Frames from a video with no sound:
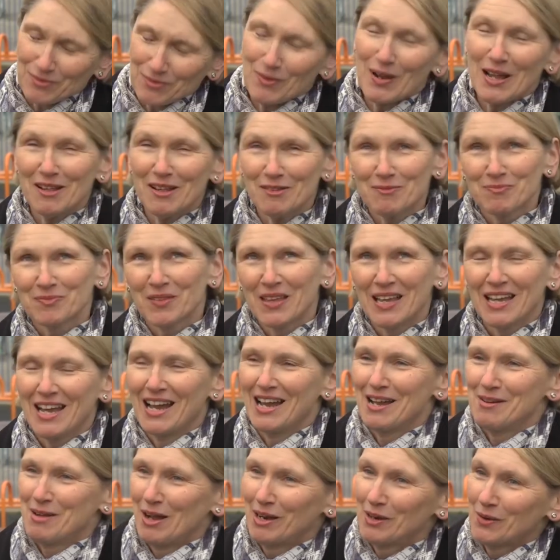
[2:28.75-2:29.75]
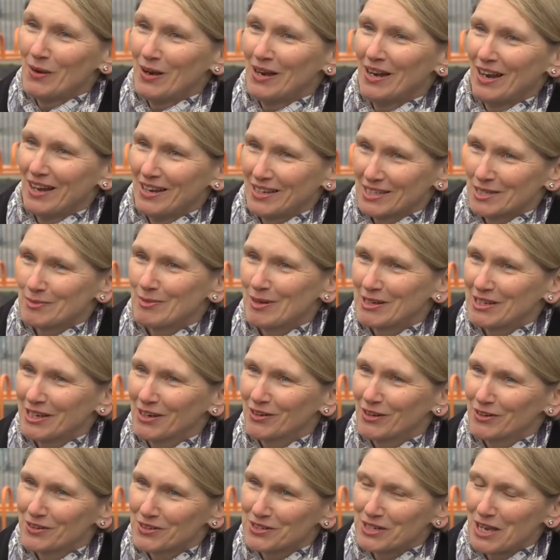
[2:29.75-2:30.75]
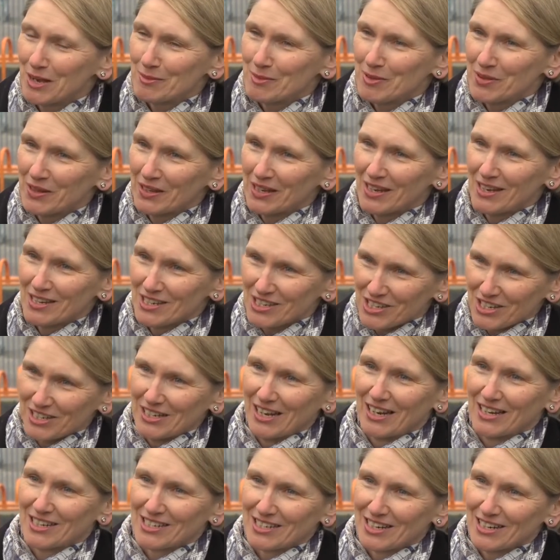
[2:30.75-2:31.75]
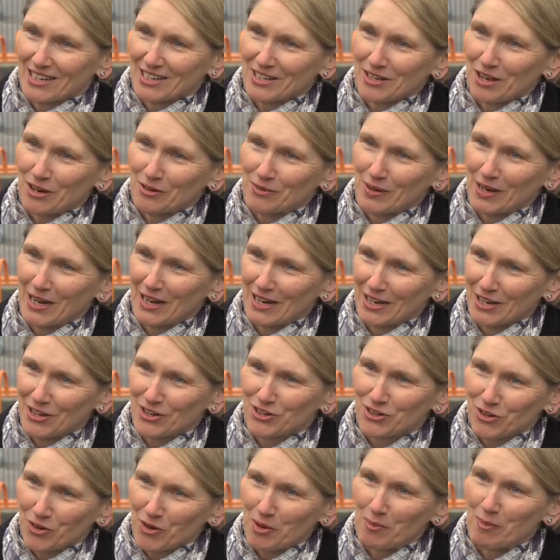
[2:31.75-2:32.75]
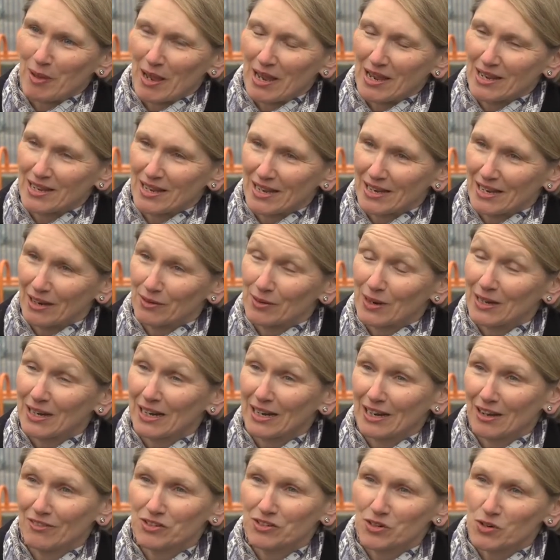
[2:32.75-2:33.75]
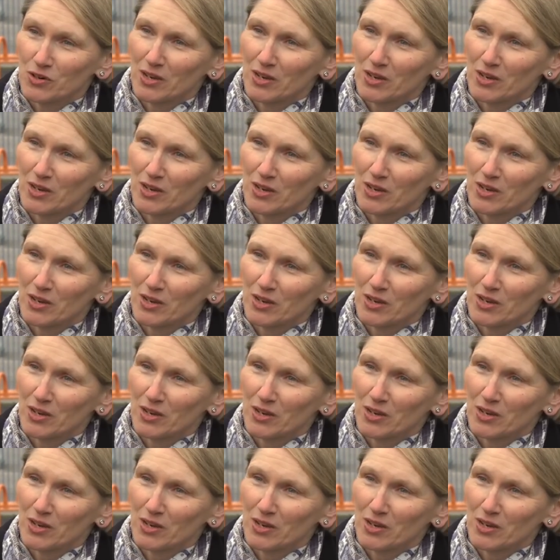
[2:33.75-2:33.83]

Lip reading: Well, I quite like spending a lot of time in the kitchen actually, so I really enjoy baking. I really love